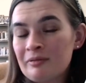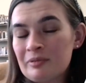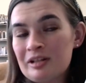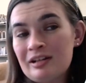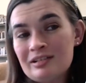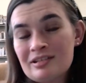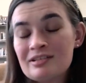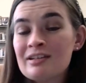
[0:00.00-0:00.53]
He
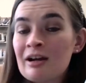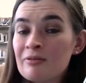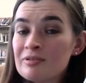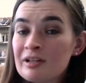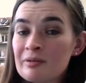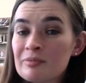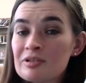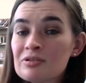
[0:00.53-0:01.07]
gets
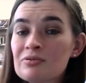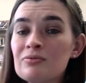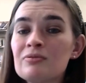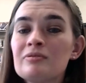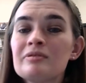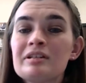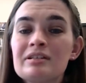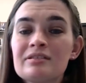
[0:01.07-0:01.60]
downtime at
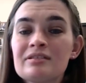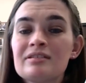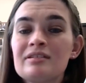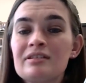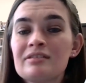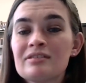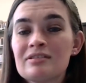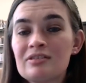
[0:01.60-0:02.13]
school. He
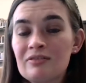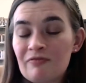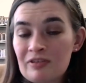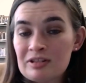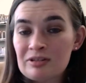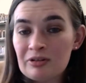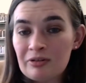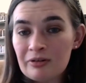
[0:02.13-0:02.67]
sneaks to
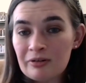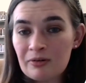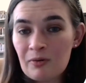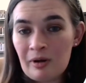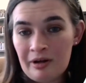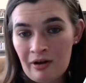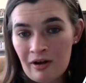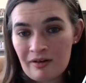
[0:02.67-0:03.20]
visit her
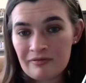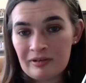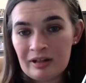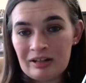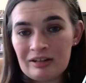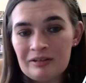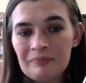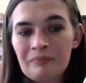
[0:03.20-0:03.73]
quite
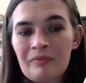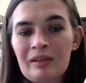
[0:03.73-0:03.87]
often.